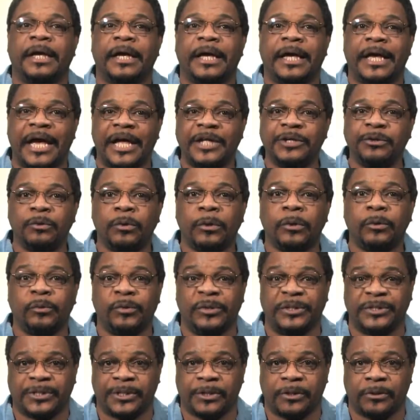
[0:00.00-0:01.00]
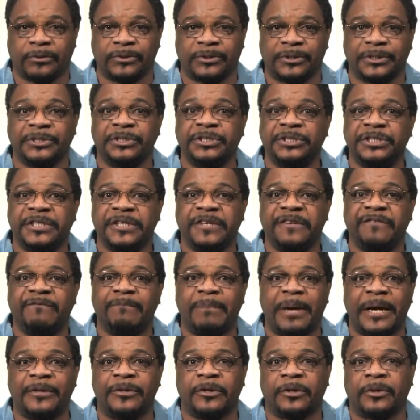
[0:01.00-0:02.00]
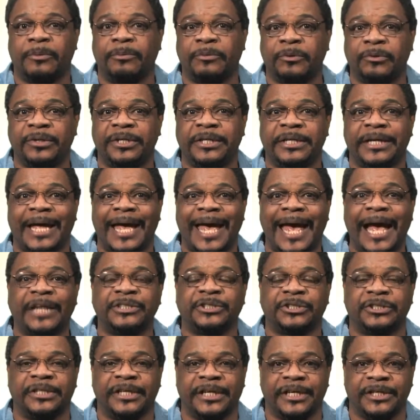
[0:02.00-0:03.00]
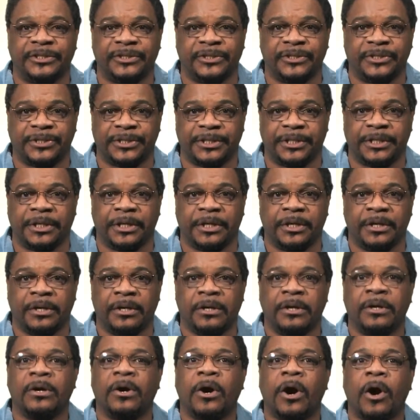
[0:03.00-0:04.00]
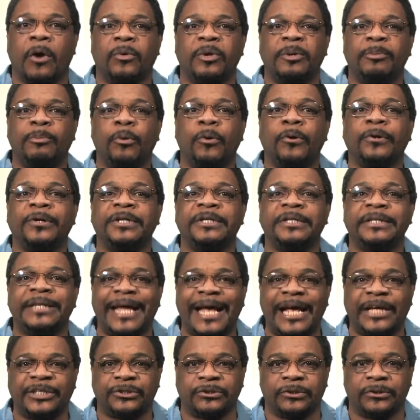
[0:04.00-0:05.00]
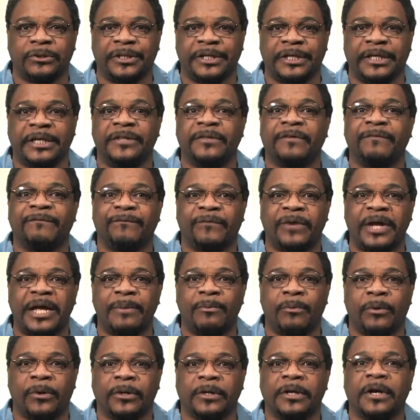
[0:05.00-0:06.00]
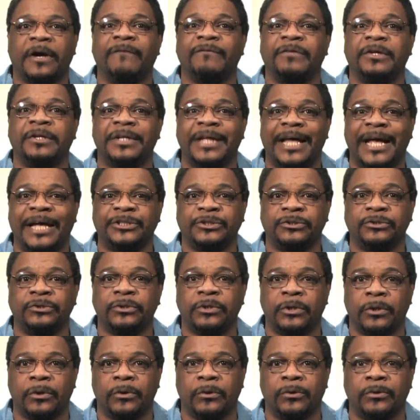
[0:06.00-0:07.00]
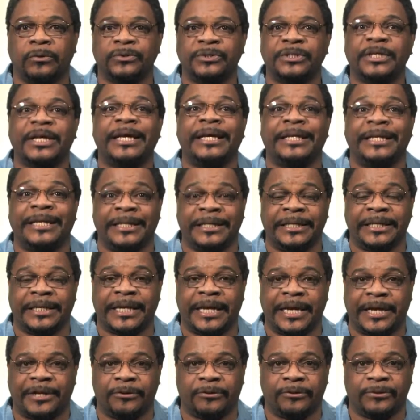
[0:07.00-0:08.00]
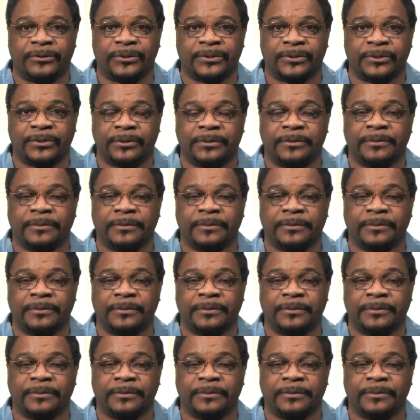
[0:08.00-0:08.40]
Annual results achieved by the Community Action Agency are reported nationally in the framework of the National Goals and Indicators.